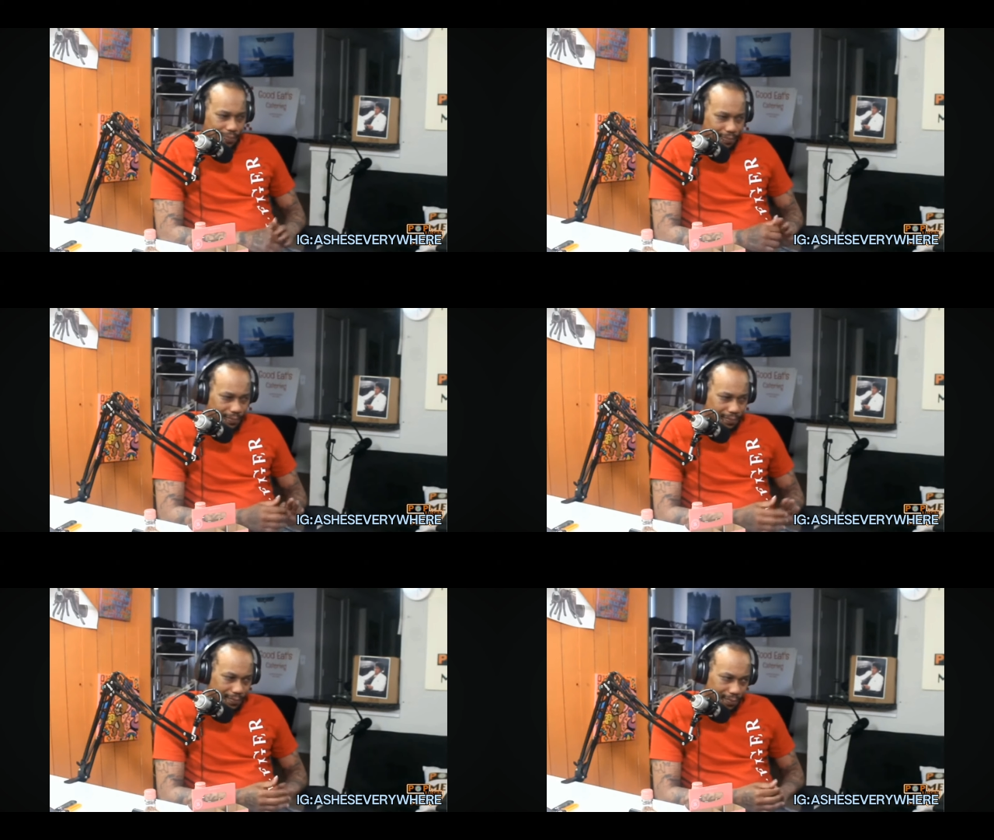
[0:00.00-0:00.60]

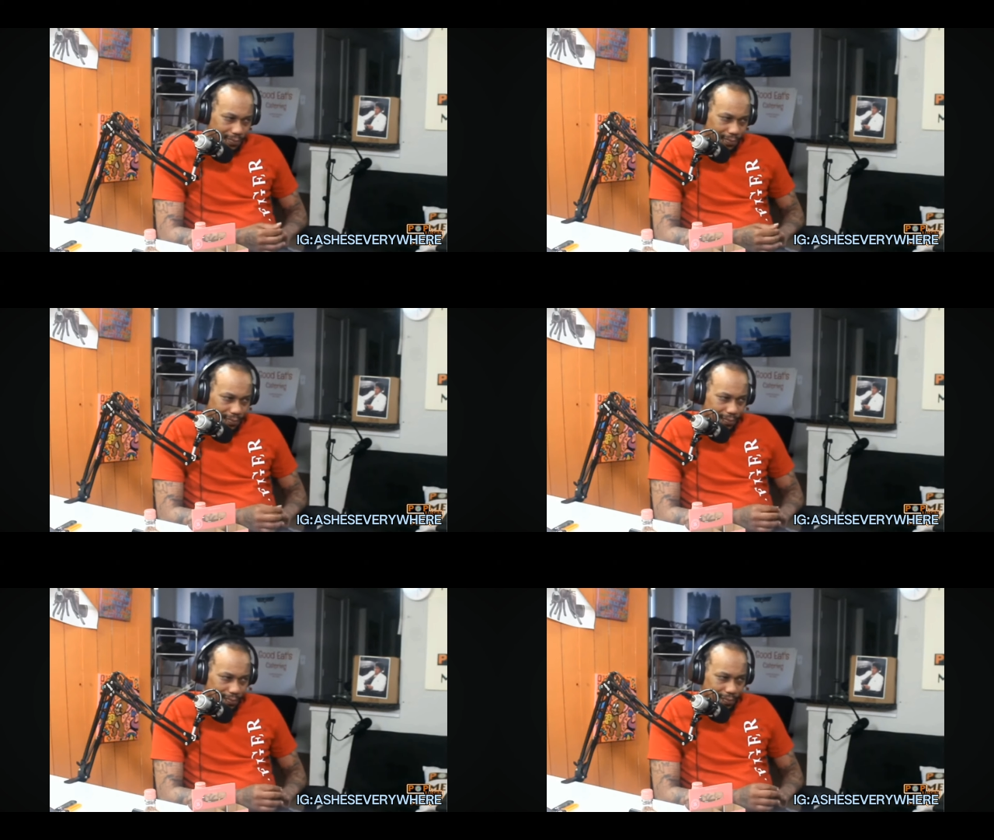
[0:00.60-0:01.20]

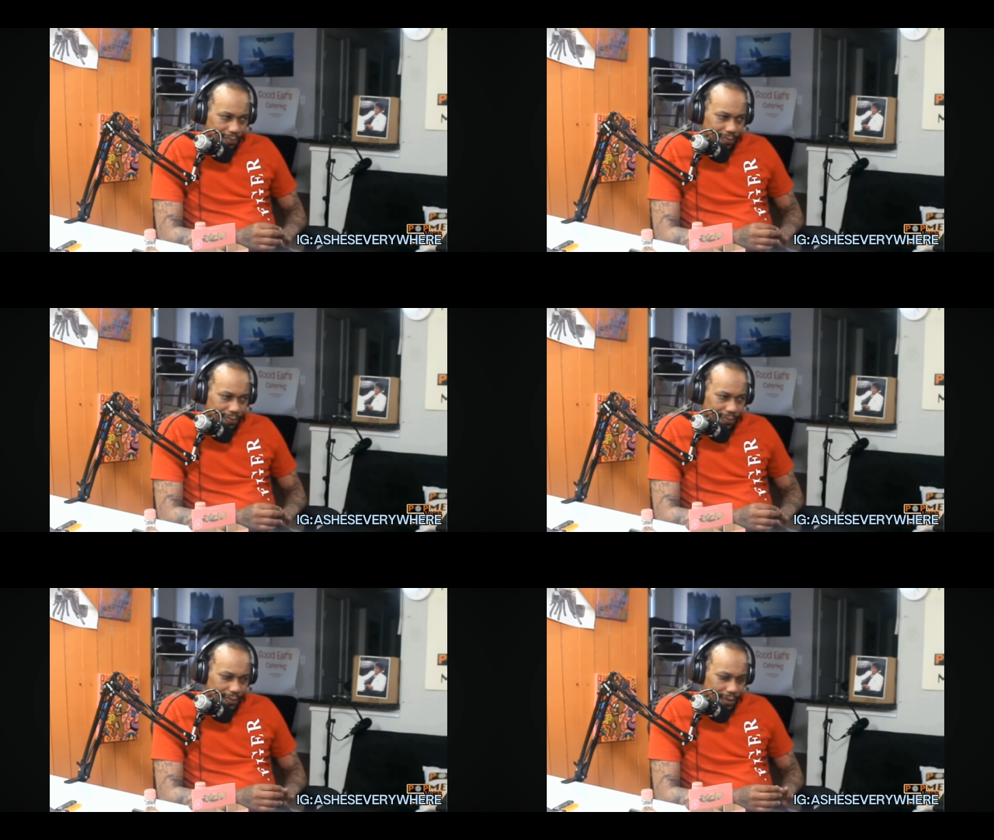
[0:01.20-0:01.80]

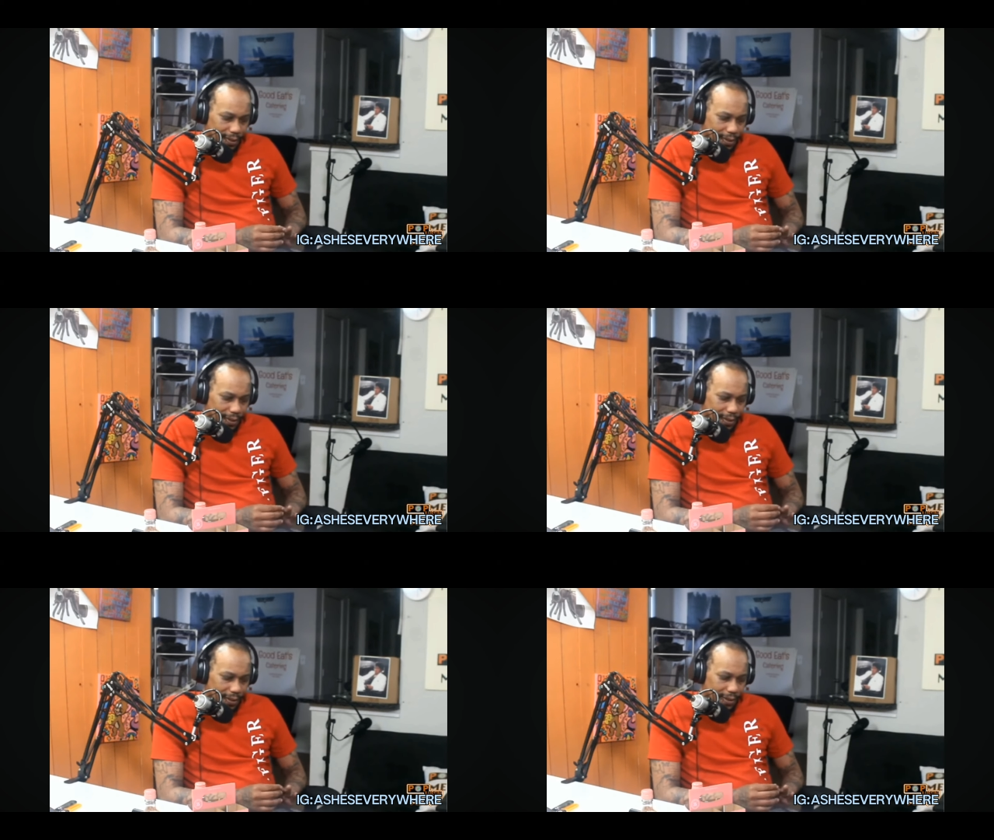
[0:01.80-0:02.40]

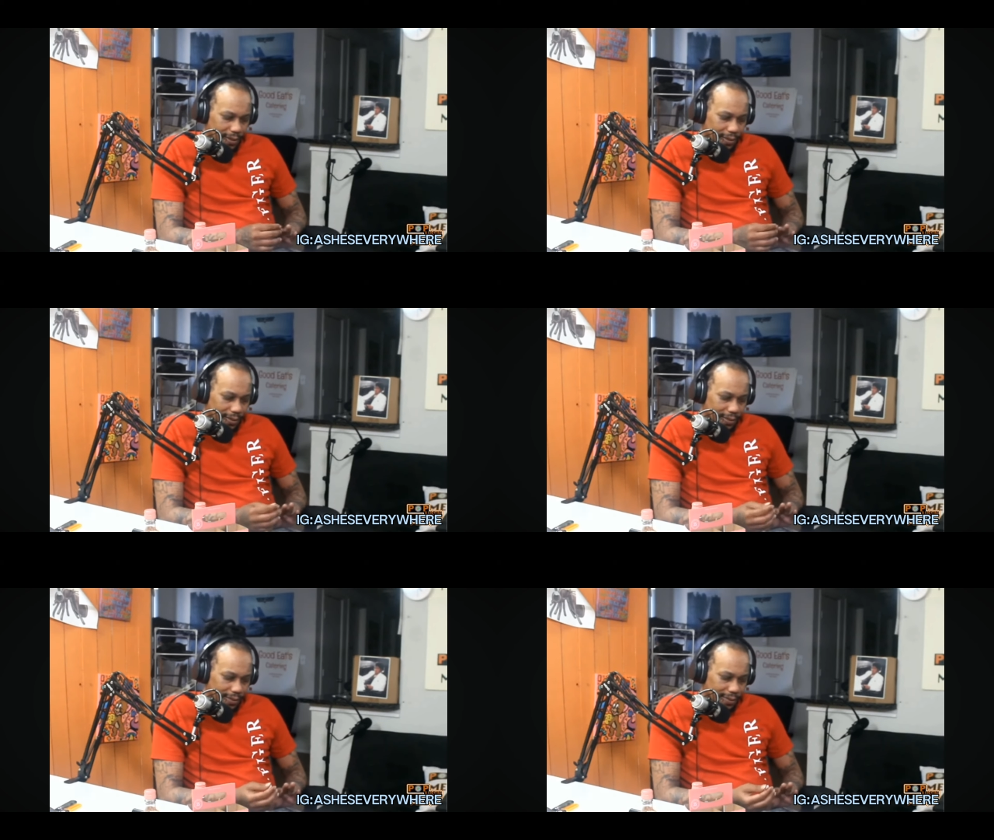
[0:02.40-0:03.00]

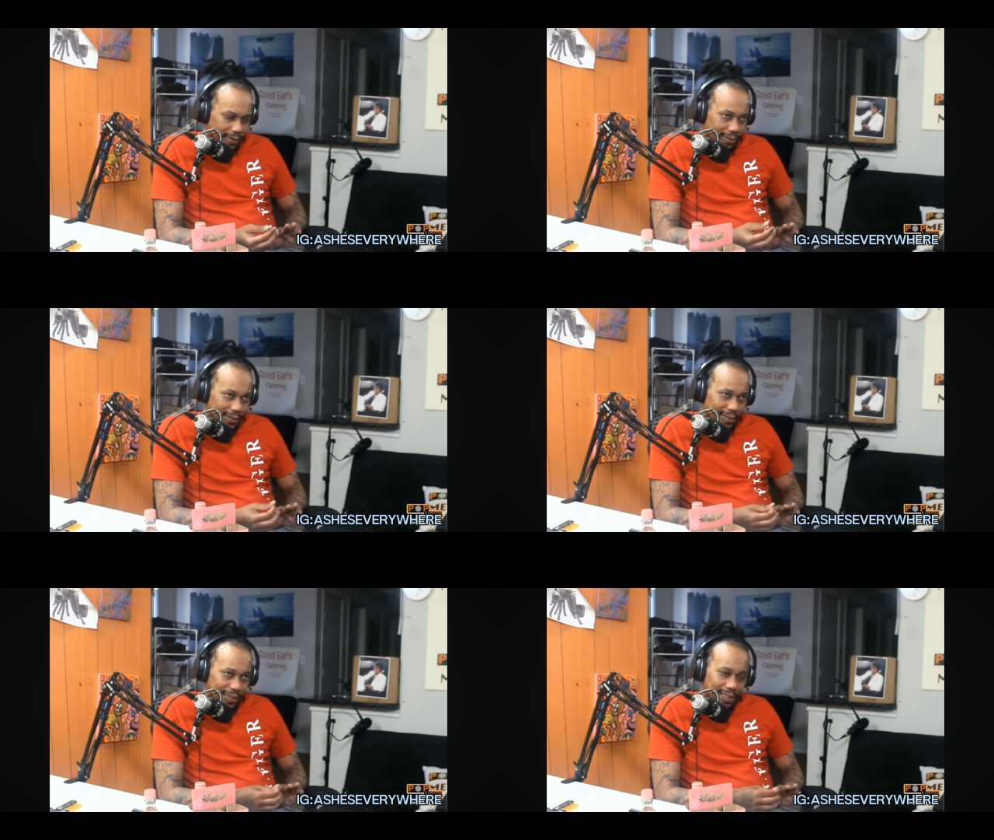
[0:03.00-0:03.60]

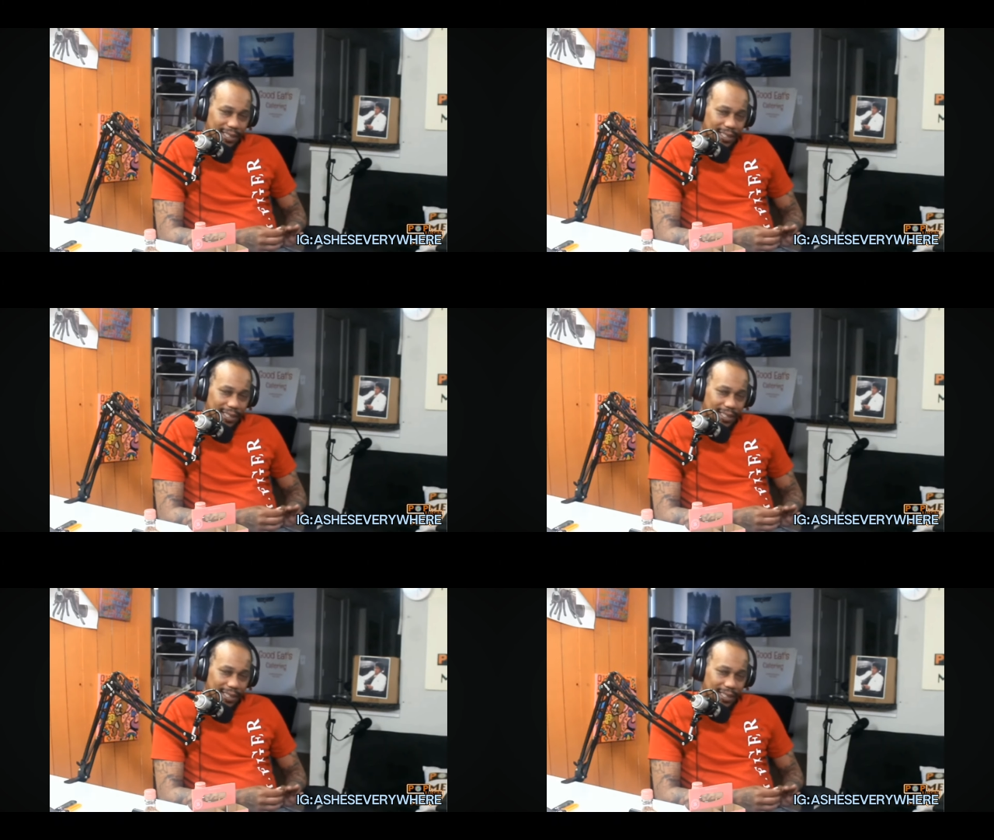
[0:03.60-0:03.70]
[no speech]